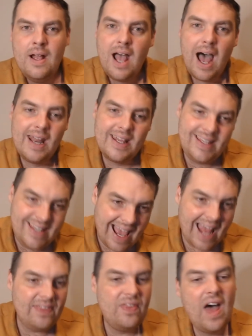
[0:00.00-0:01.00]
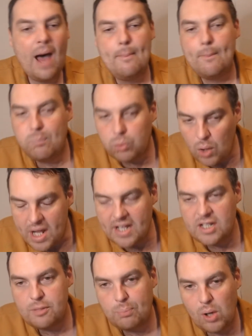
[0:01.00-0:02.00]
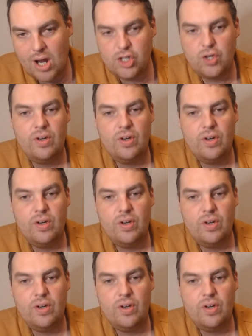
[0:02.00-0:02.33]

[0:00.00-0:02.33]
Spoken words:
And again, that brings pressure.